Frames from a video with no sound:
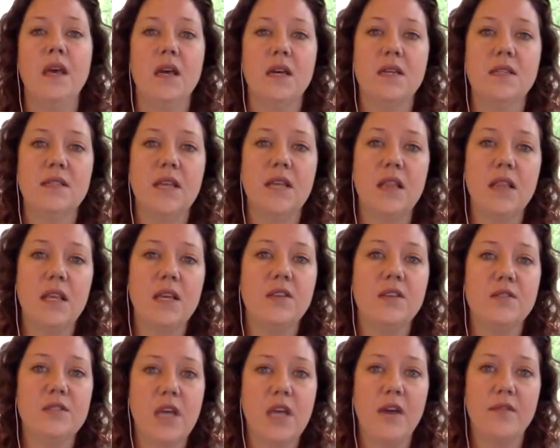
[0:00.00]
Suddenly
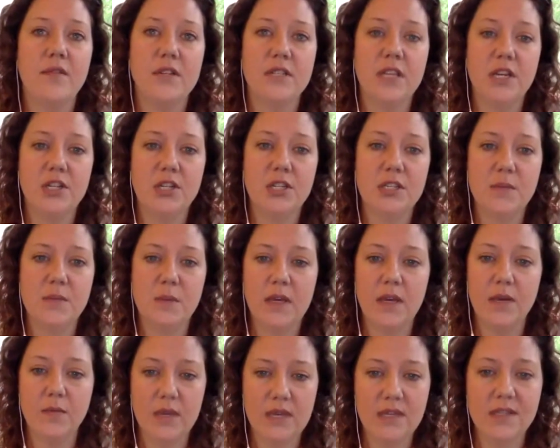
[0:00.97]
those conversations
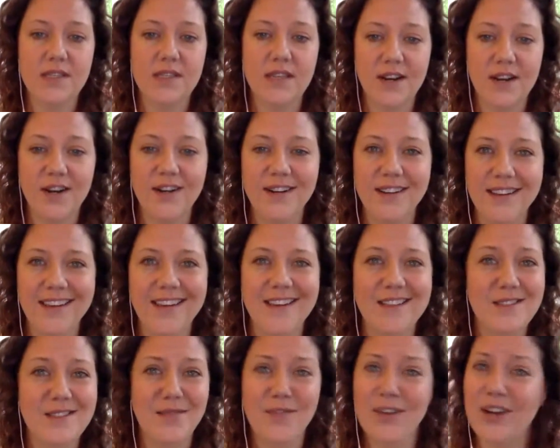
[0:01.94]
become easier.
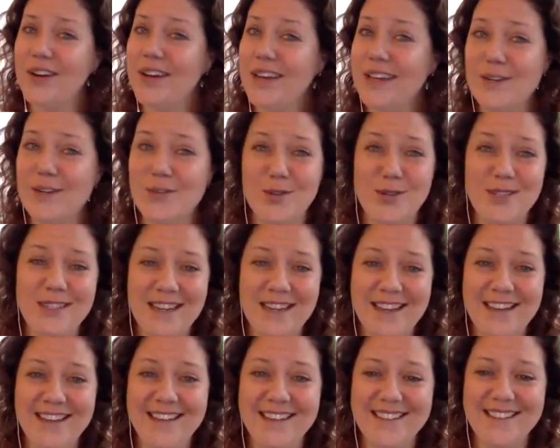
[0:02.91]
It's a very
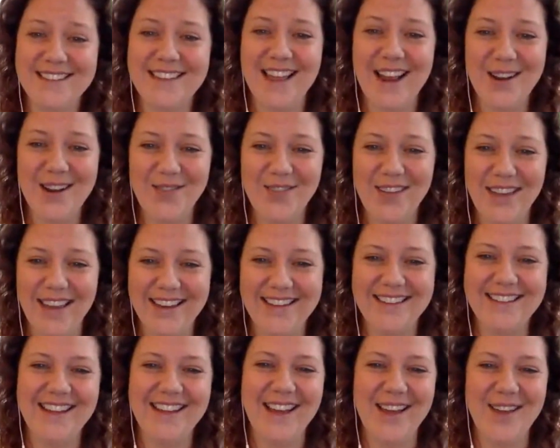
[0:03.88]
interesting side
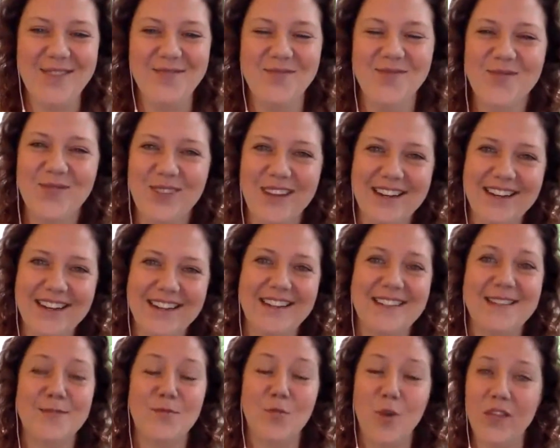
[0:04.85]
effect, but it
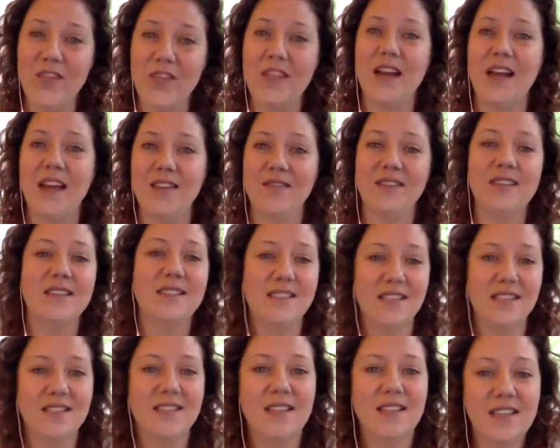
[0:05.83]
is one that I have
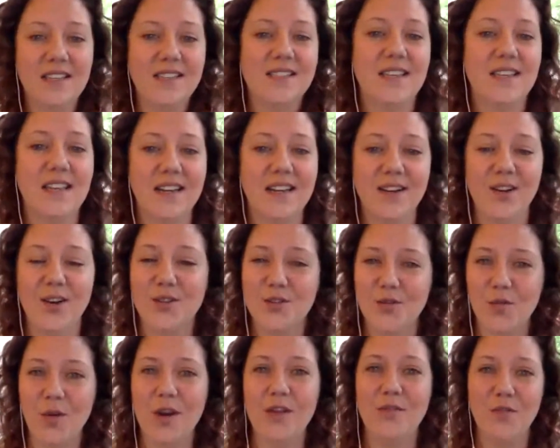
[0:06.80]
consistently seen in all
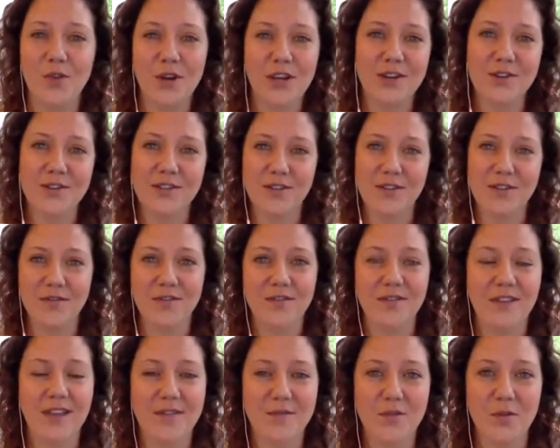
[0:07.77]
24 years of
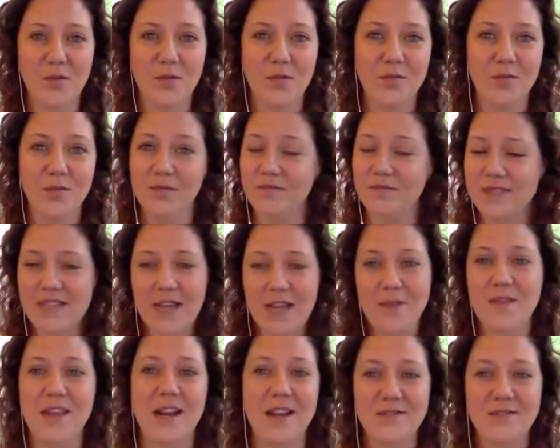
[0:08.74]
the
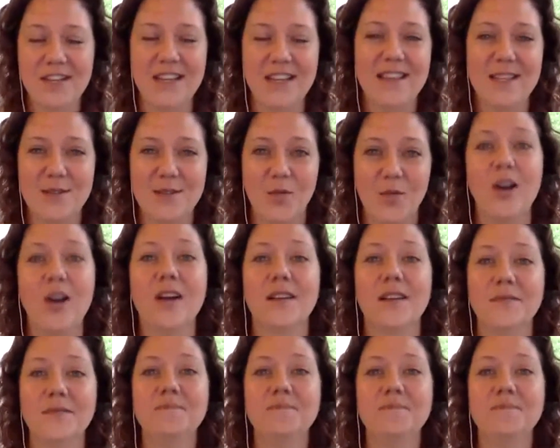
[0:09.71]
time that I've done this work.